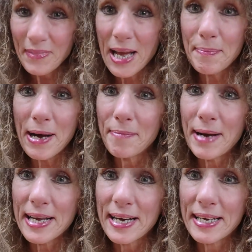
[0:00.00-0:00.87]
about
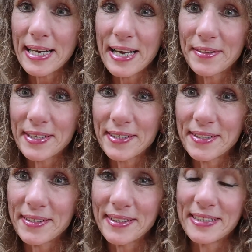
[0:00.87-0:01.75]
my
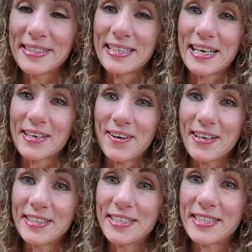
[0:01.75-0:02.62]
unethical
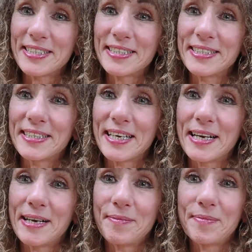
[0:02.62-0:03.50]
psychologists
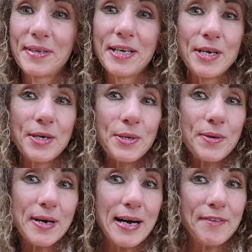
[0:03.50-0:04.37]

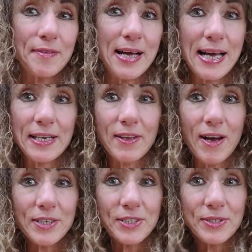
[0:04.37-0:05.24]
who I've had
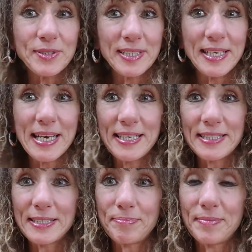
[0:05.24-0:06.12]
lawsuits
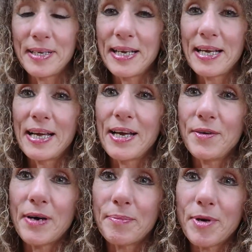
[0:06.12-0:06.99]
against,
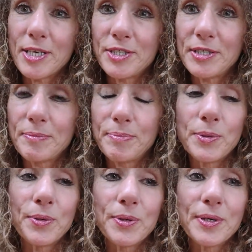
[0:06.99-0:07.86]
who I brought to the
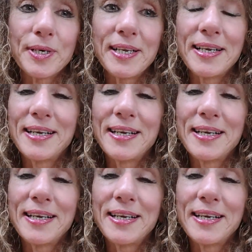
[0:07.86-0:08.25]
board,